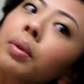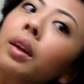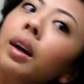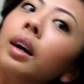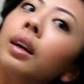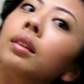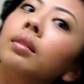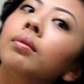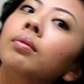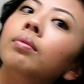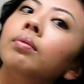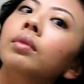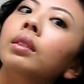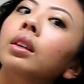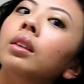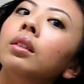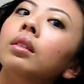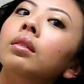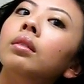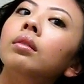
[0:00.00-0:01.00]
apply
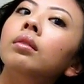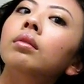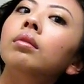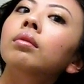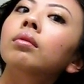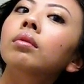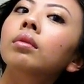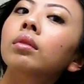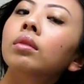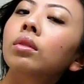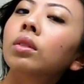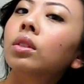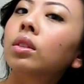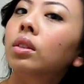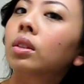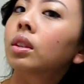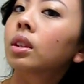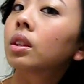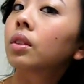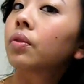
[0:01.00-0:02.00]

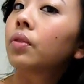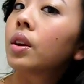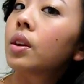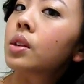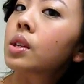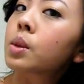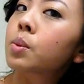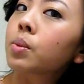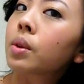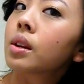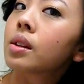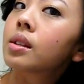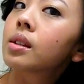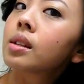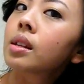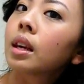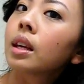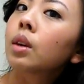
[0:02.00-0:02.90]
just a few spritz,